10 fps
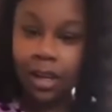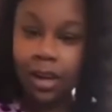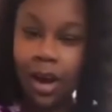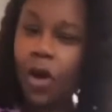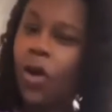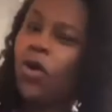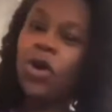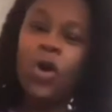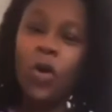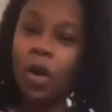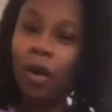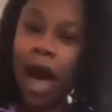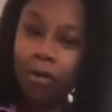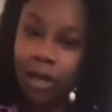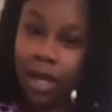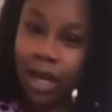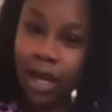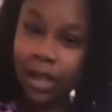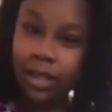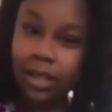Who knew about
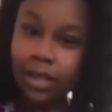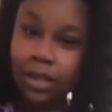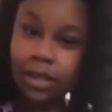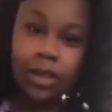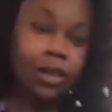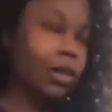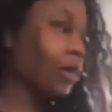this? Nobody.